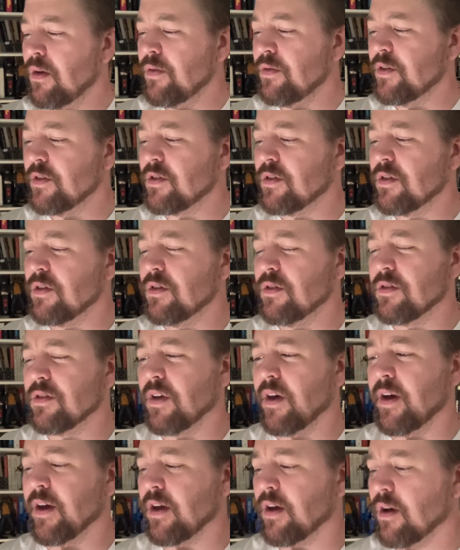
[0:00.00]
this is
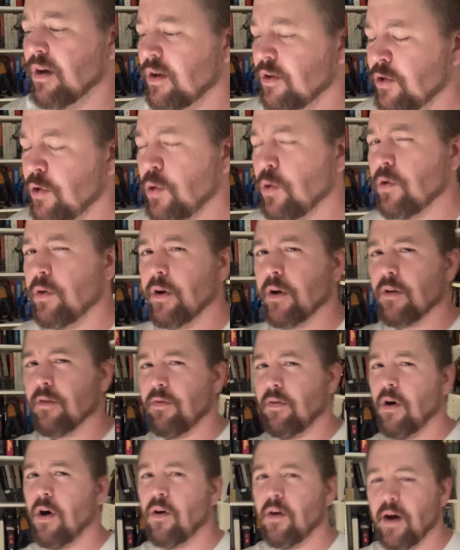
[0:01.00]
like a nuclear
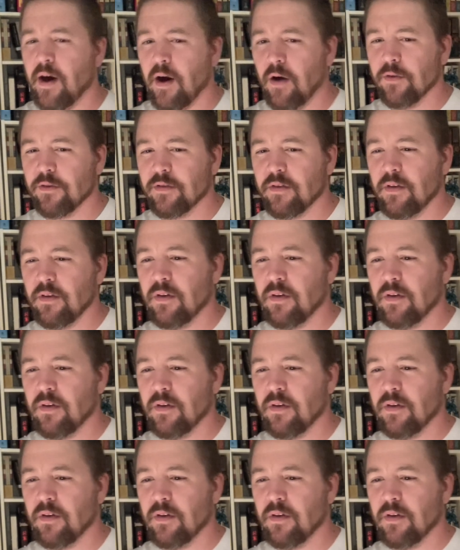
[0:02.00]
fallout.